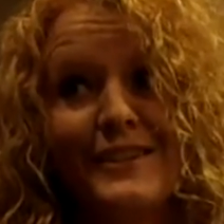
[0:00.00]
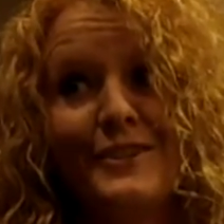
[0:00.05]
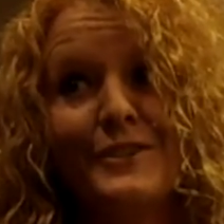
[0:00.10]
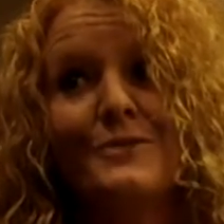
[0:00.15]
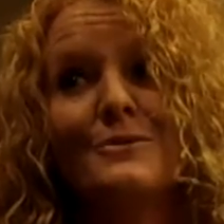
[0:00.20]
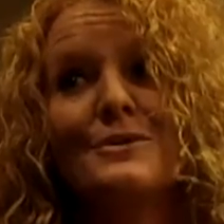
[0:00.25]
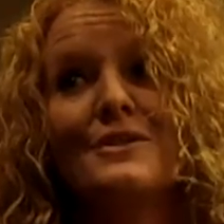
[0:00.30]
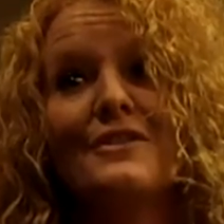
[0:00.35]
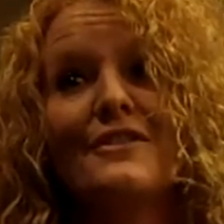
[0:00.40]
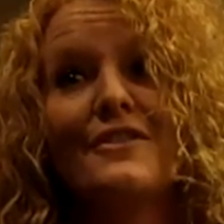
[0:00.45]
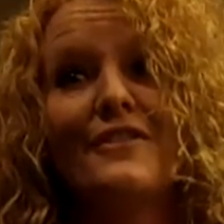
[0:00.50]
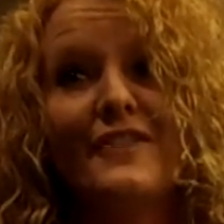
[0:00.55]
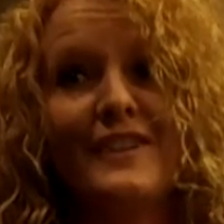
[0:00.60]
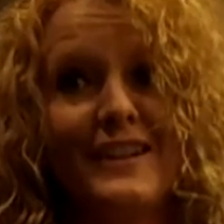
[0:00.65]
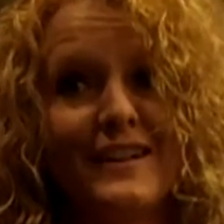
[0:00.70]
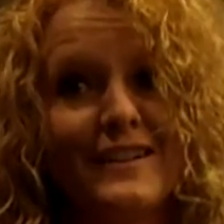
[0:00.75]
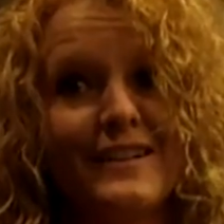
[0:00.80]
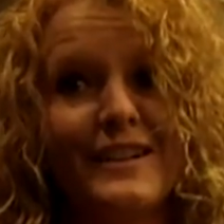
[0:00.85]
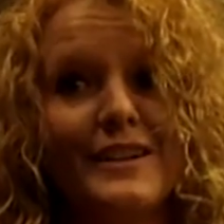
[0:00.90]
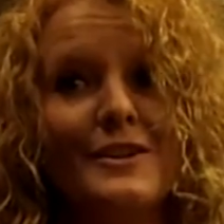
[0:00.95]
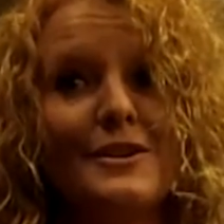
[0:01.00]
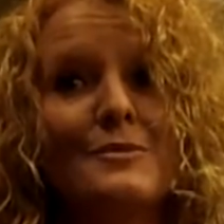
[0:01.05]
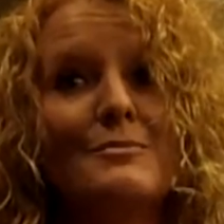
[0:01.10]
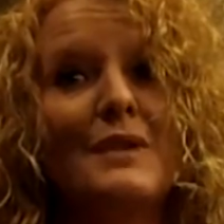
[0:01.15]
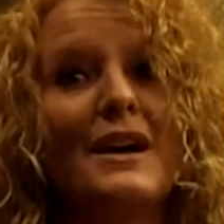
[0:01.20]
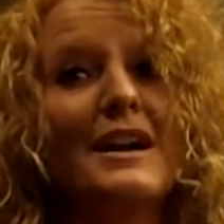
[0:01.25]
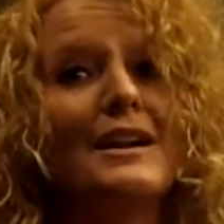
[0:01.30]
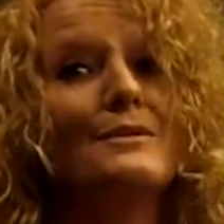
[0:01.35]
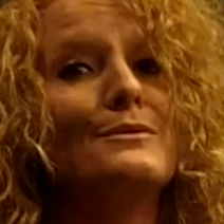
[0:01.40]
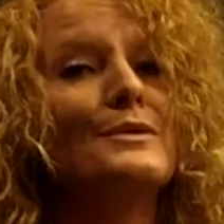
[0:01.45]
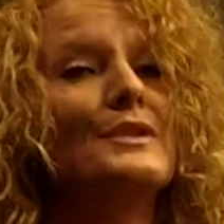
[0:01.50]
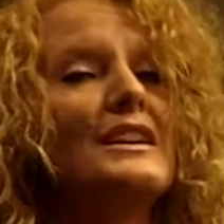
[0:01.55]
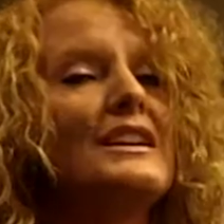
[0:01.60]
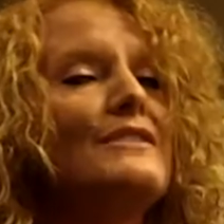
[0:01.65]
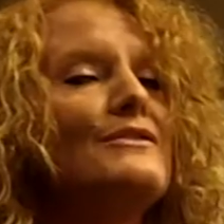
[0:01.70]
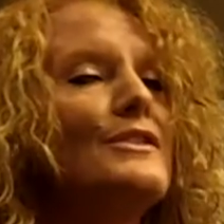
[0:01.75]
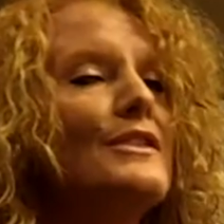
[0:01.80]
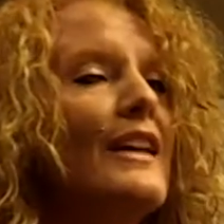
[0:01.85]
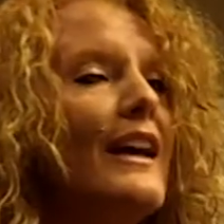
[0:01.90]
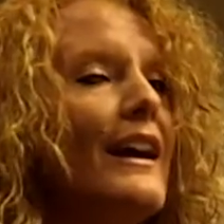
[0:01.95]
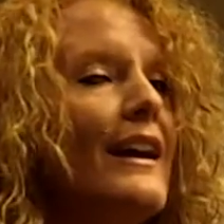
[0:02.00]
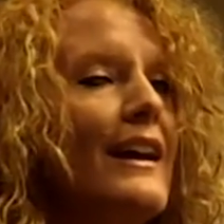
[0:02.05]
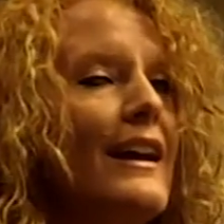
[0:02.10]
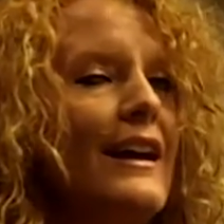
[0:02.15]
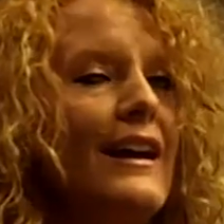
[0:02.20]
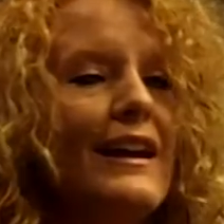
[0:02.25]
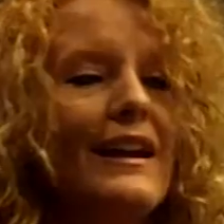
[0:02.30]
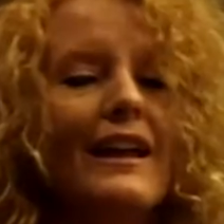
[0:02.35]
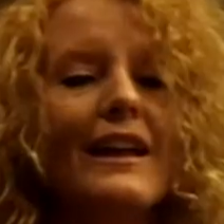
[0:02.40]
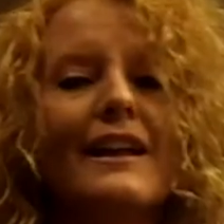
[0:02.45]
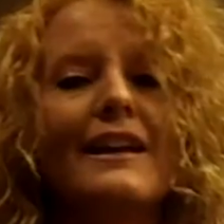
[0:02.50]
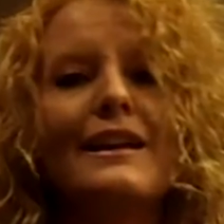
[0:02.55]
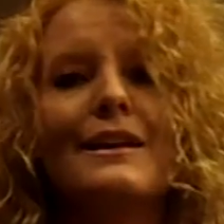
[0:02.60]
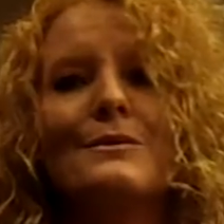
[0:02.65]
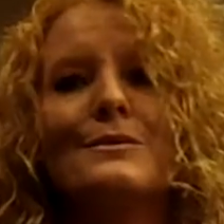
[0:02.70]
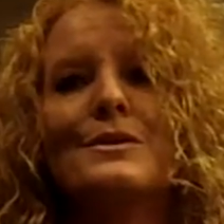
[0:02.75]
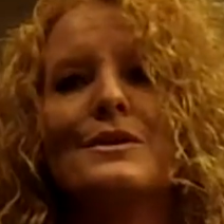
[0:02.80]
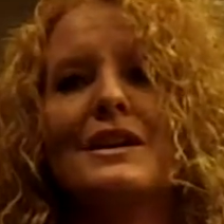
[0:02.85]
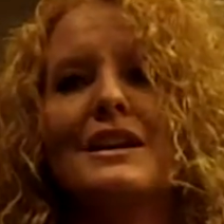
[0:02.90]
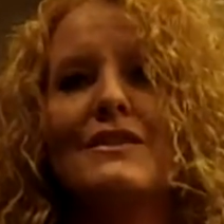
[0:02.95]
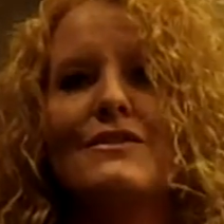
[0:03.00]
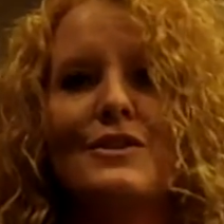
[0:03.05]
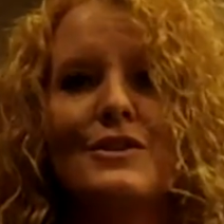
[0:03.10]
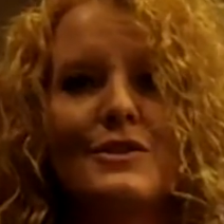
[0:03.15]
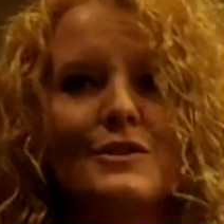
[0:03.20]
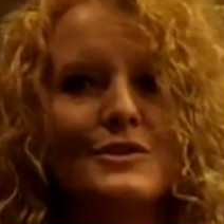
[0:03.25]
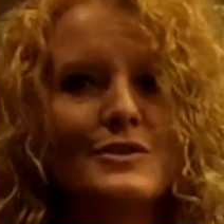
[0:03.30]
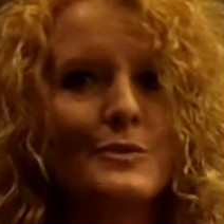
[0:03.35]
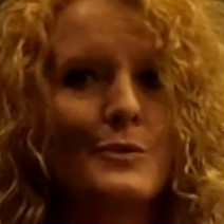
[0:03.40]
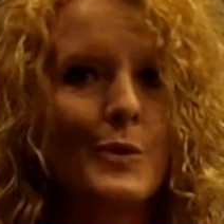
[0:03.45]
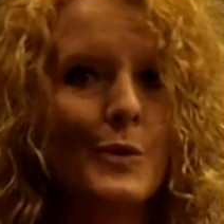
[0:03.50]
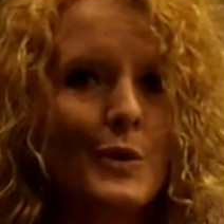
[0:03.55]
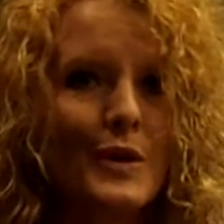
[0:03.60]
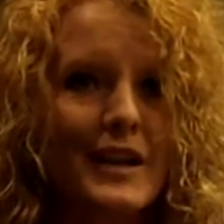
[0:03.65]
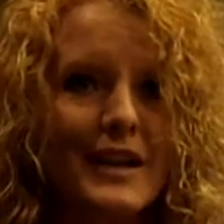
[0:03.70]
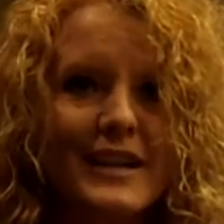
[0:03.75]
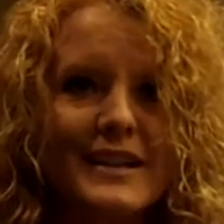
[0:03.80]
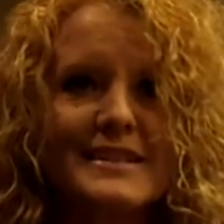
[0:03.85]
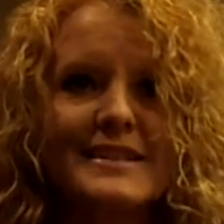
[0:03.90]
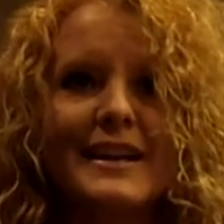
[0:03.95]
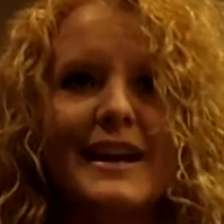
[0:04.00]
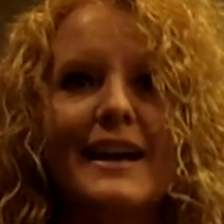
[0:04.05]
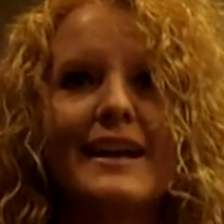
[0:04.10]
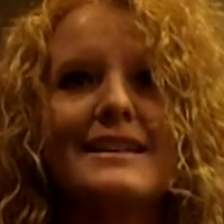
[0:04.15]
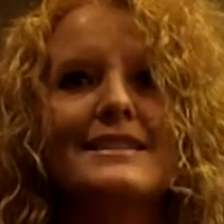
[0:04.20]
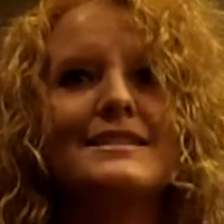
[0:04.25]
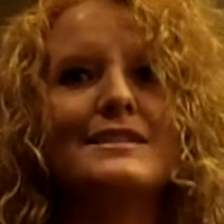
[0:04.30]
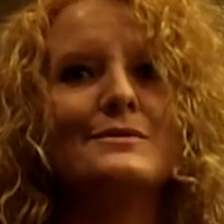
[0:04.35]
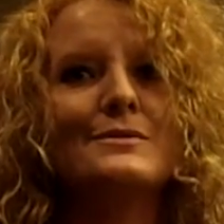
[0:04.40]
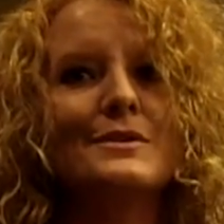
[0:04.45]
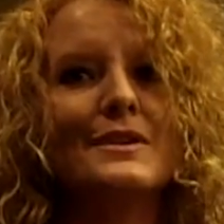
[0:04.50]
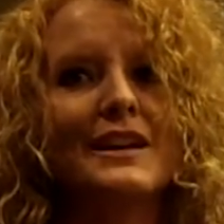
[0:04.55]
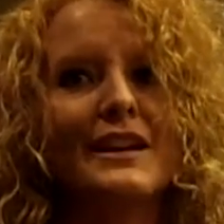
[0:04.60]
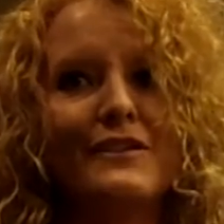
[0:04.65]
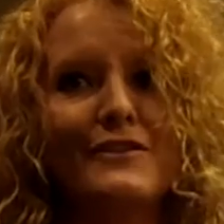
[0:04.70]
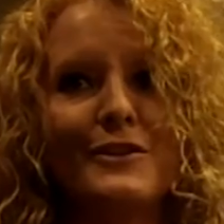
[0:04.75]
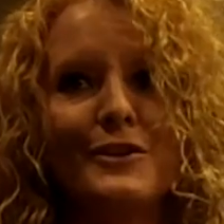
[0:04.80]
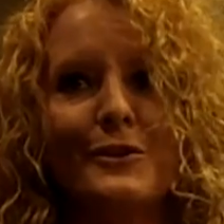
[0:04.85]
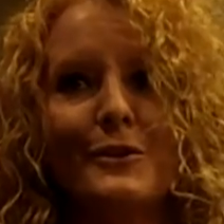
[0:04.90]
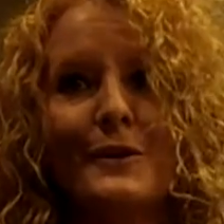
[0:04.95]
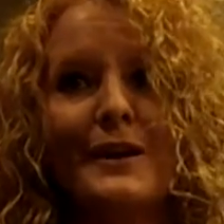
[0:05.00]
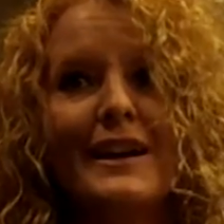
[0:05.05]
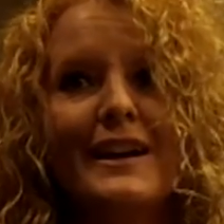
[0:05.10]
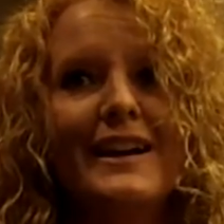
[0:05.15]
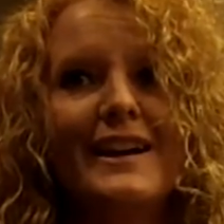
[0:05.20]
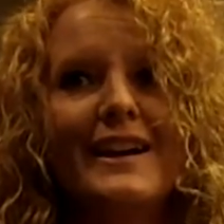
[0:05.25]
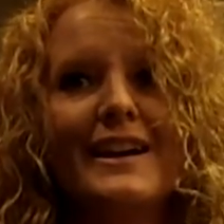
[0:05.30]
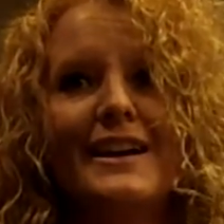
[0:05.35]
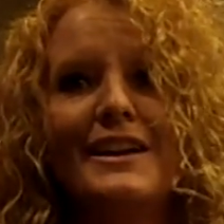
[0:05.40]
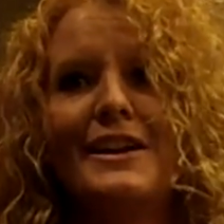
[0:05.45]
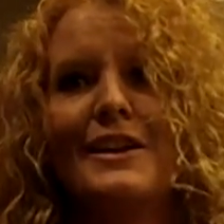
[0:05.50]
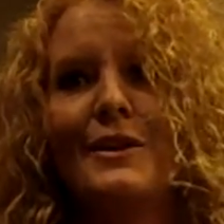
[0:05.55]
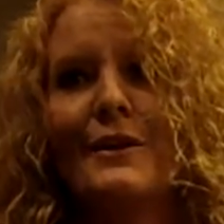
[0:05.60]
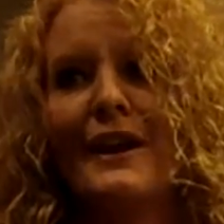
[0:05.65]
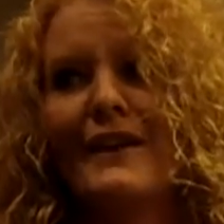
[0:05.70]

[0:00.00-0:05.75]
You will feel it. Your body will give you that headache. It will give you those warning signs. It will give you, you know,